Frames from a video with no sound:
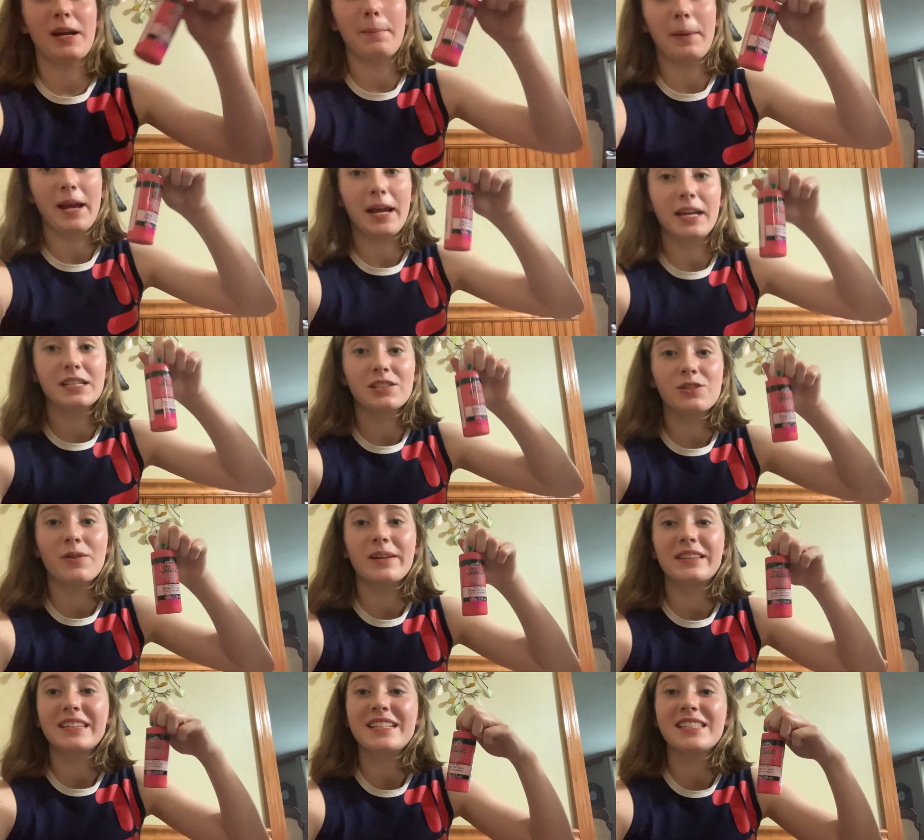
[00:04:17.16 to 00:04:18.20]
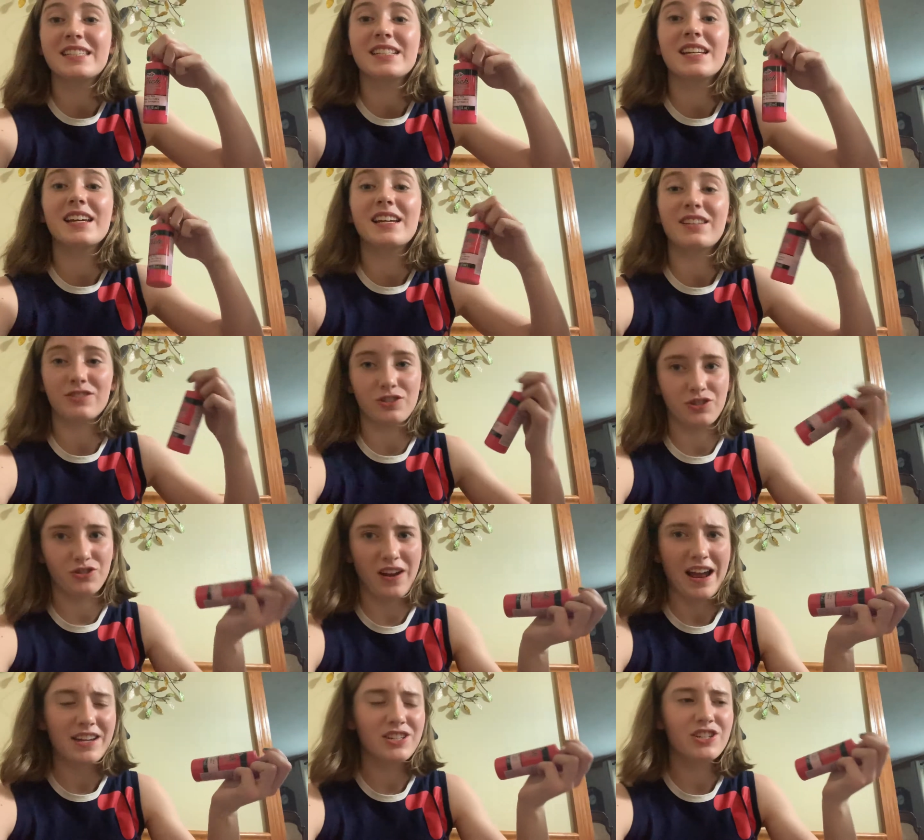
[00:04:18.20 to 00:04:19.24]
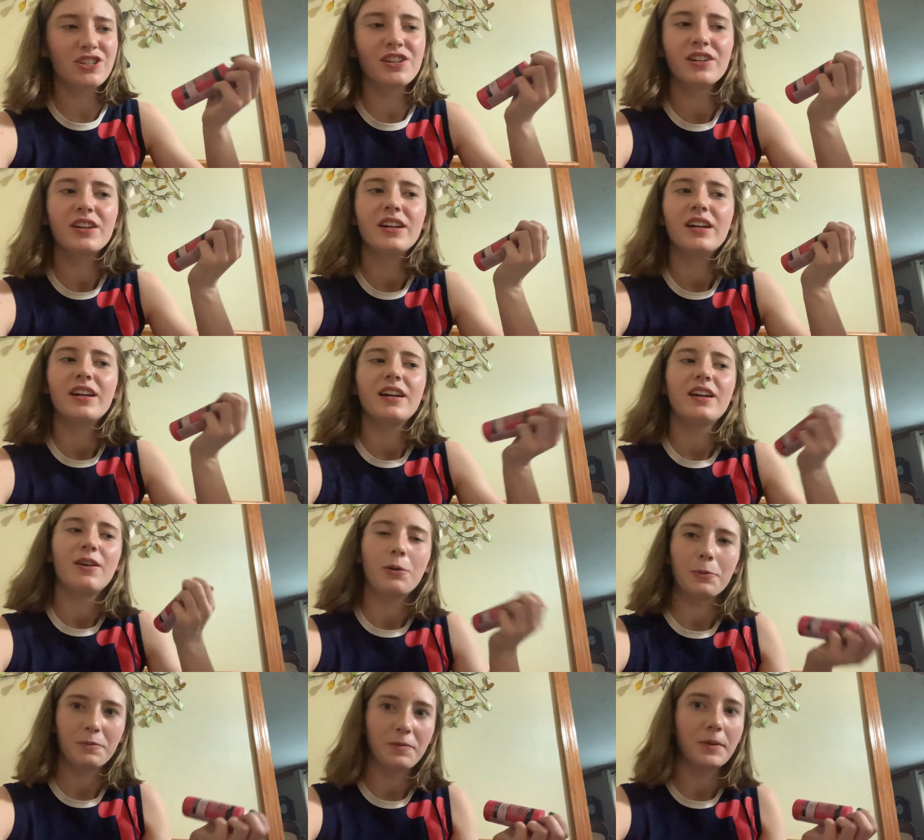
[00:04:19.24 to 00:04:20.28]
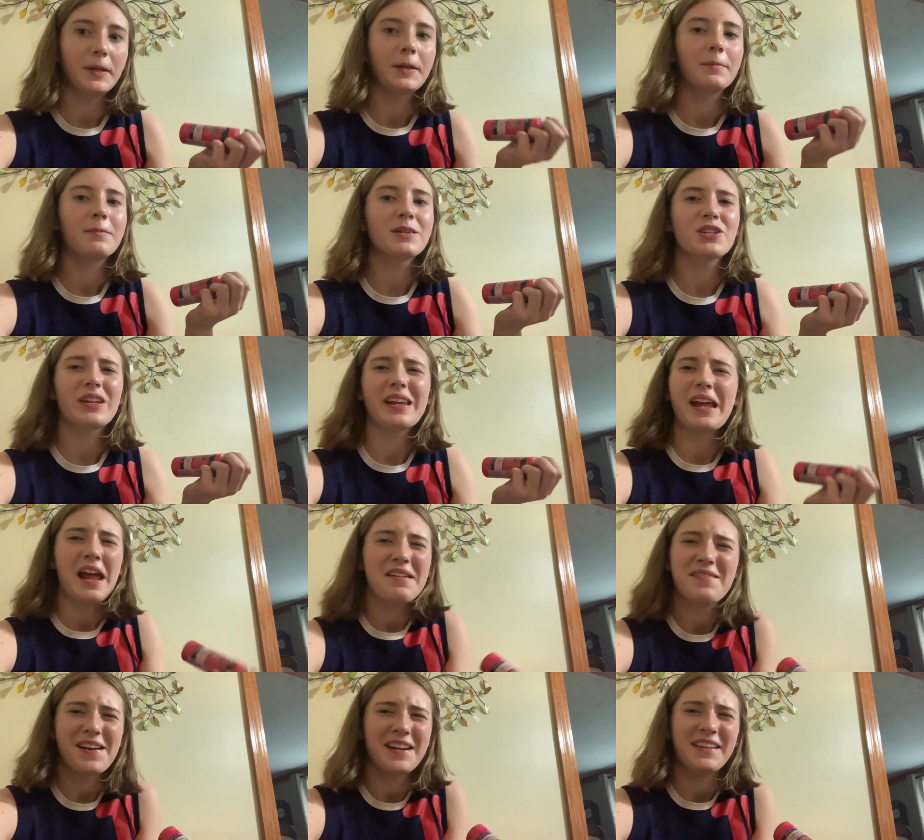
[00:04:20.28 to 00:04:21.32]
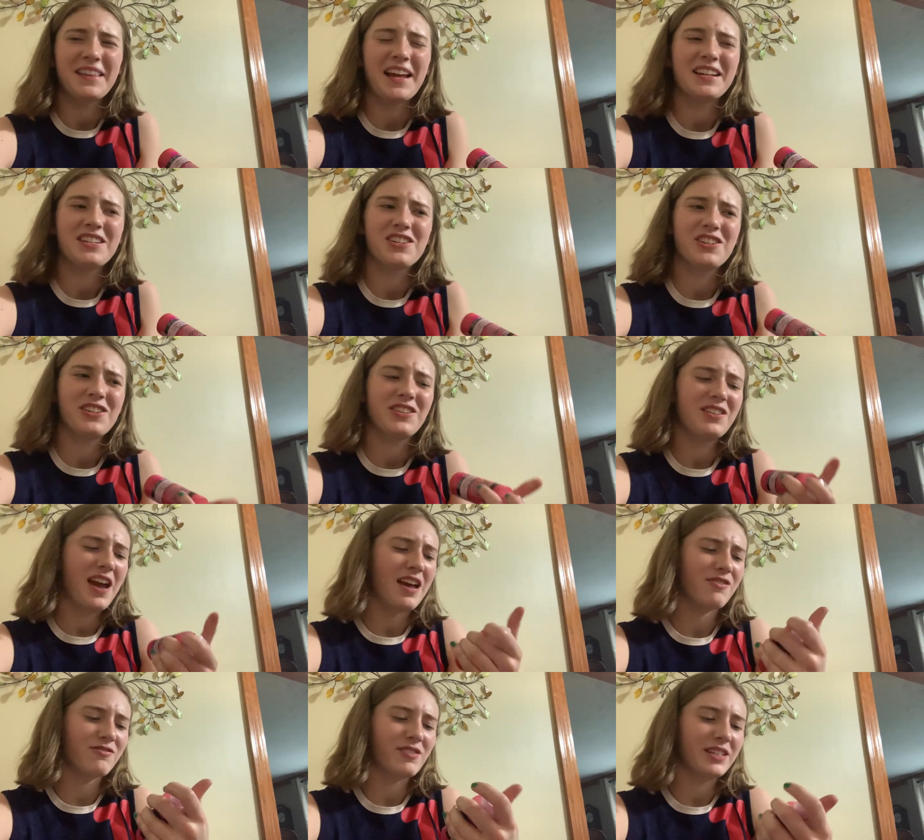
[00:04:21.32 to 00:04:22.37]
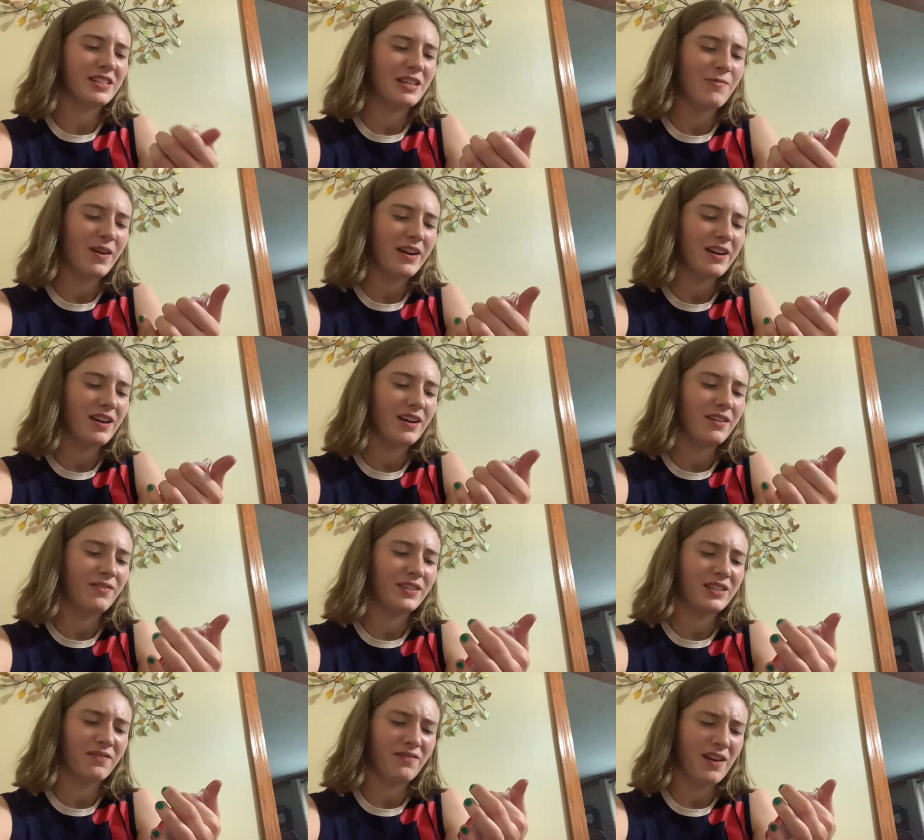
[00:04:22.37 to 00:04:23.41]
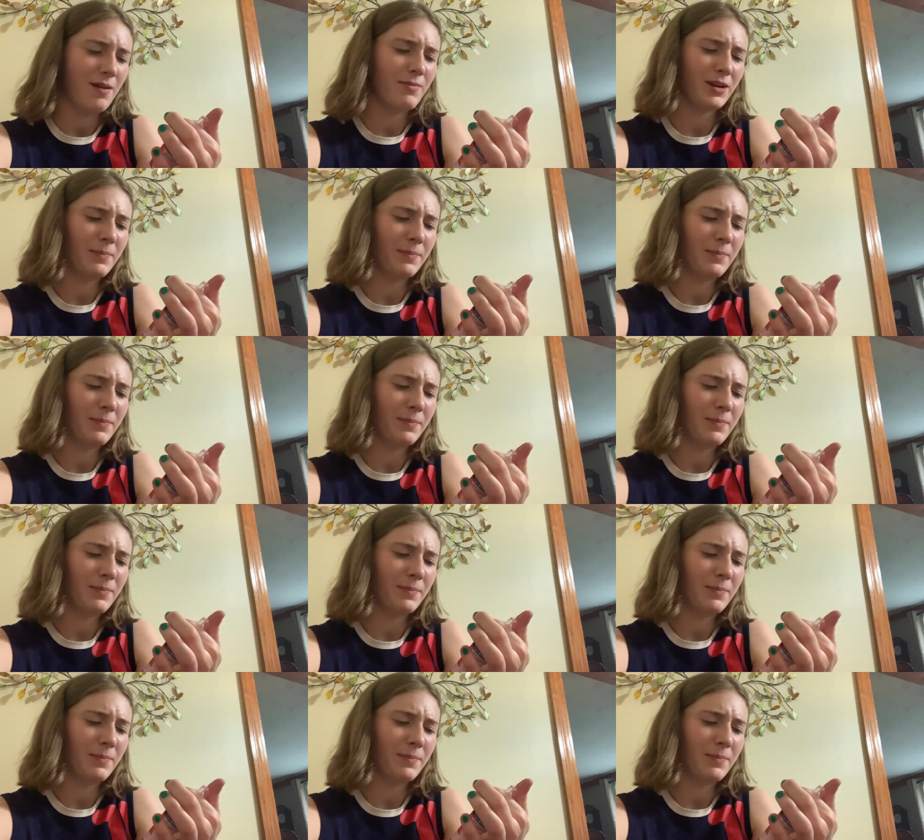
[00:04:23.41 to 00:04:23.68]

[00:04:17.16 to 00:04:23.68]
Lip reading: paint, so at least it'll stretch, hopefully, which I read online it should. I don't really see why not if it's fabric